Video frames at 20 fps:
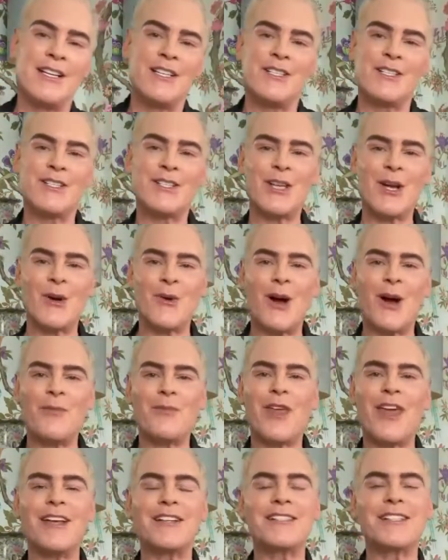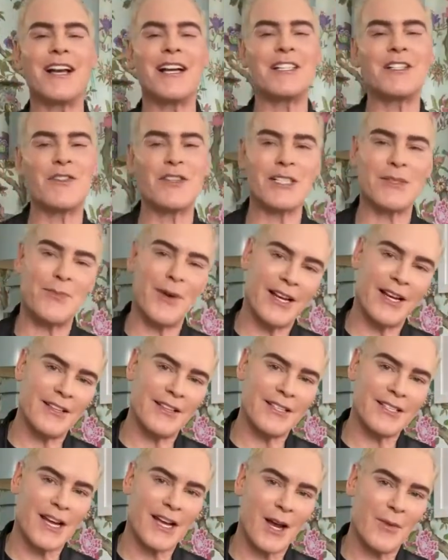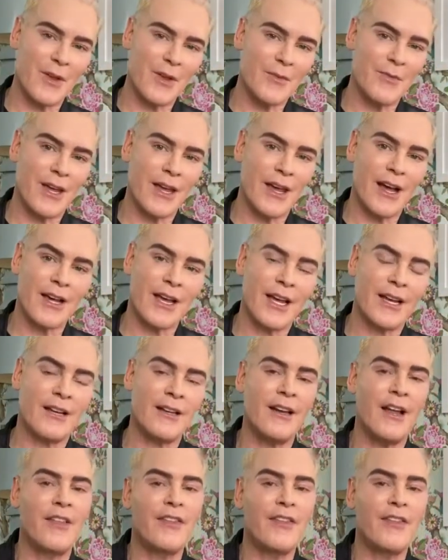So thanks, guys, for spending this time with me. Again,